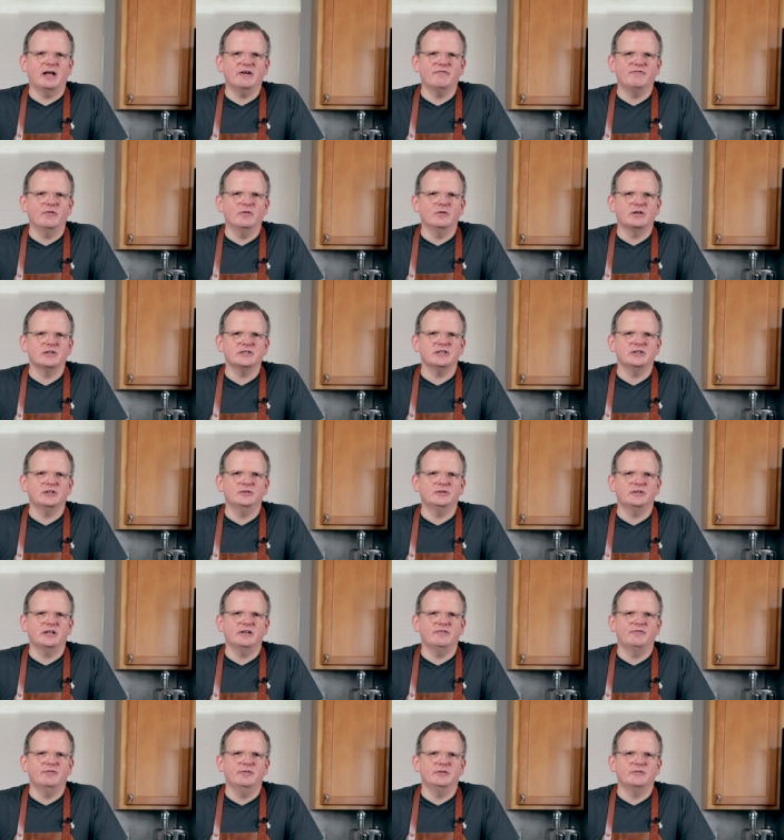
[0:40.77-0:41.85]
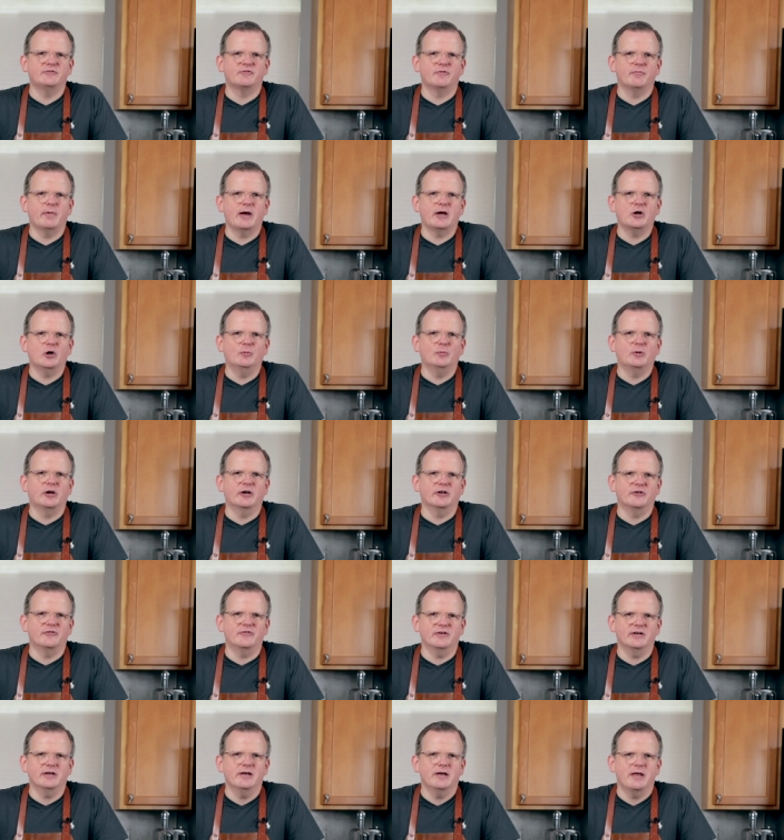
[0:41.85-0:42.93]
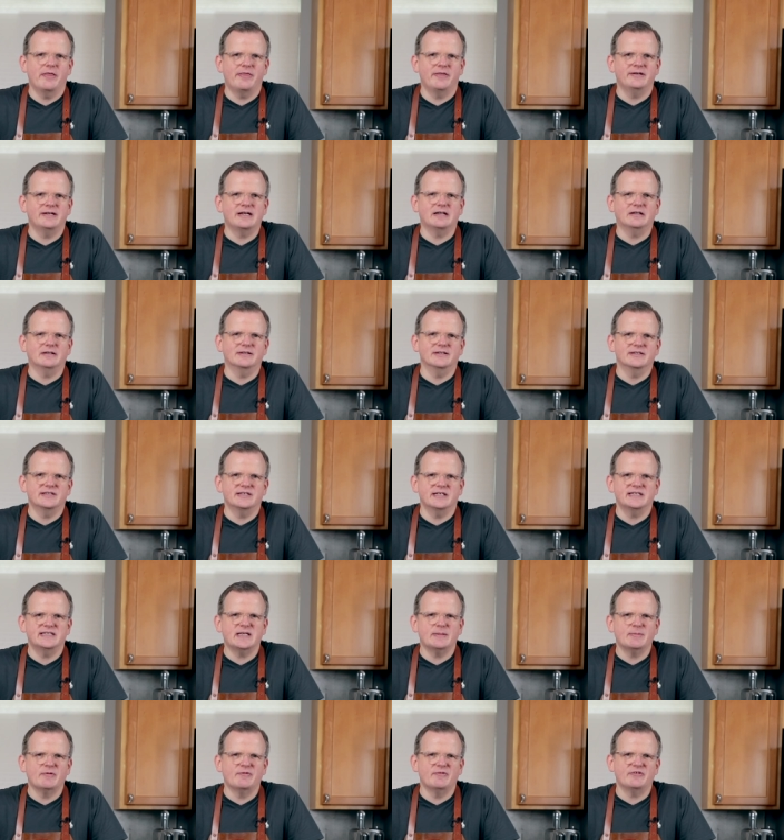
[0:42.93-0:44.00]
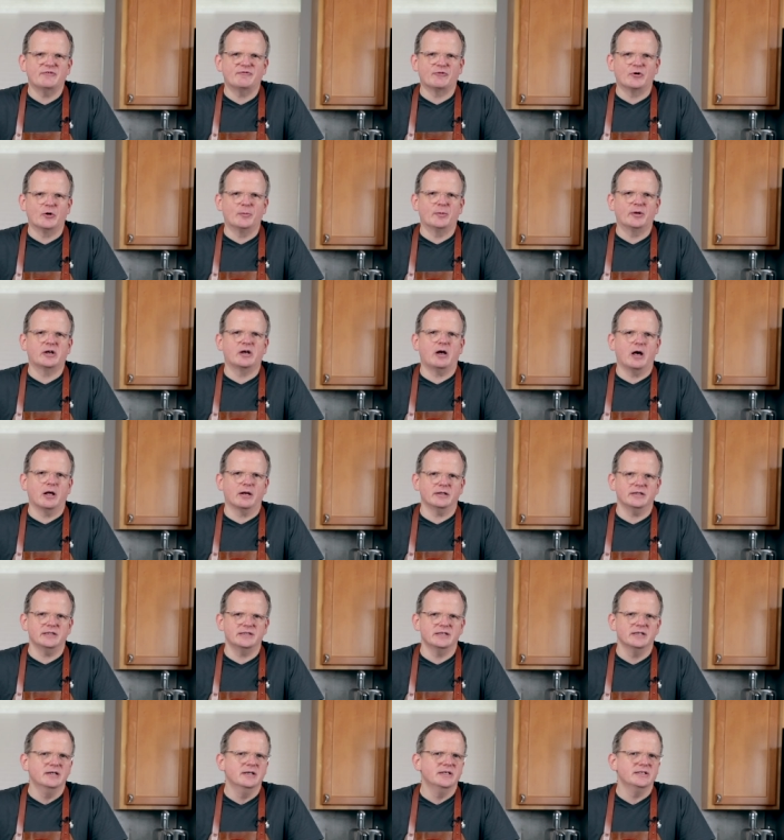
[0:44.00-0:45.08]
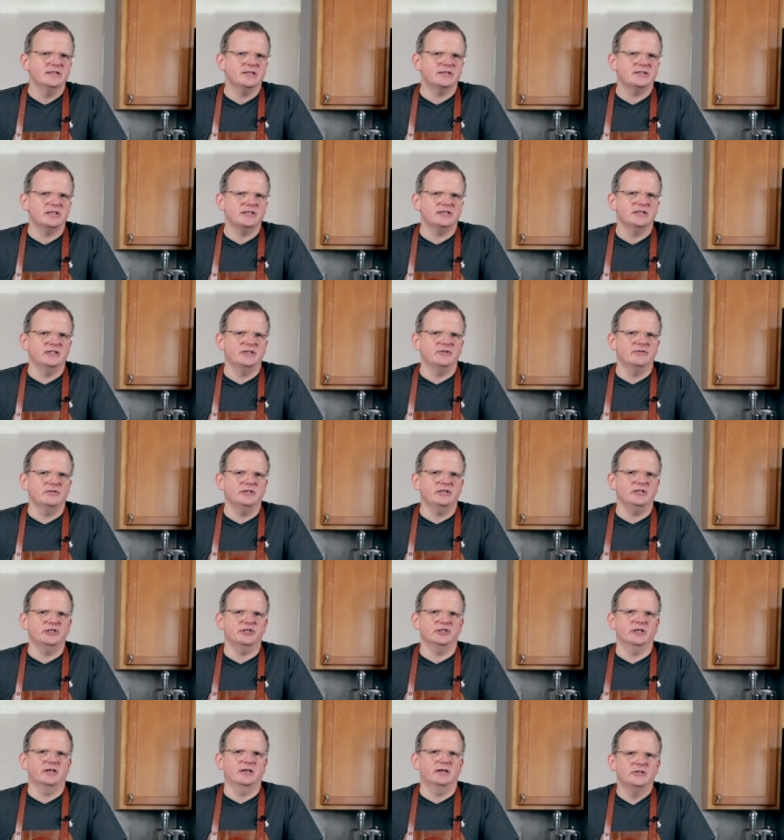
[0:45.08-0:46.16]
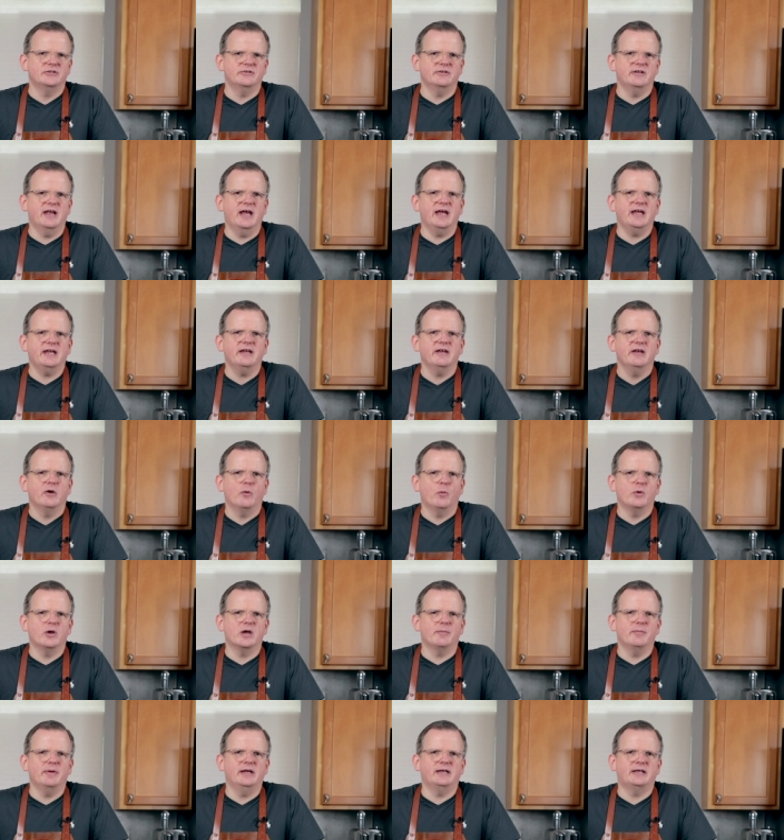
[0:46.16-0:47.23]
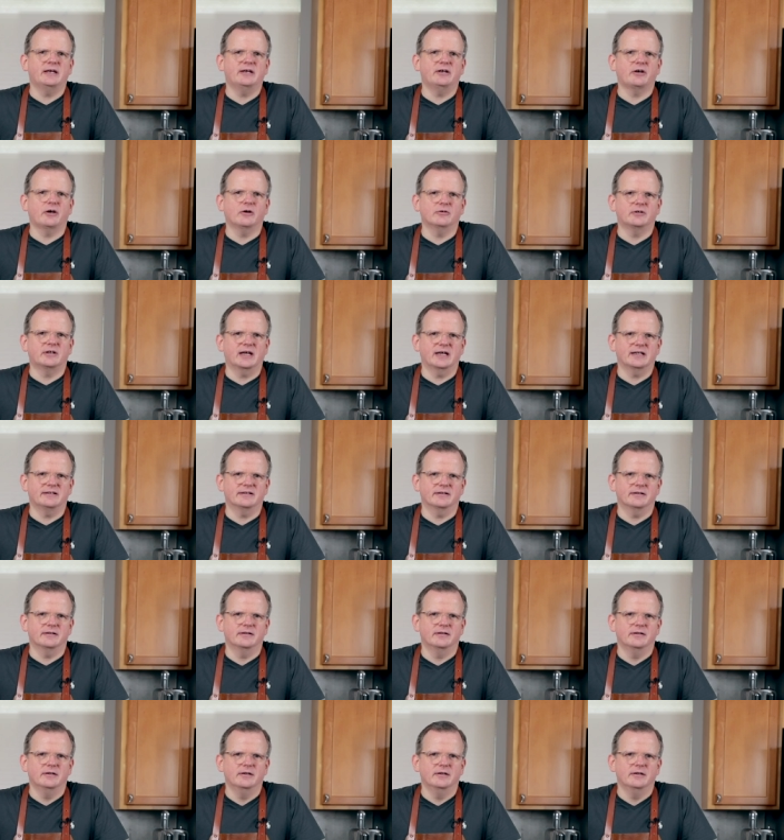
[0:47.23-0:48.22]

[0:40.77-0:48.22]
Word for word: I focus on cooking foods from my home country, the Netherlands, and some of its former colonies, such as Indonesia. Today, we are making croquettes.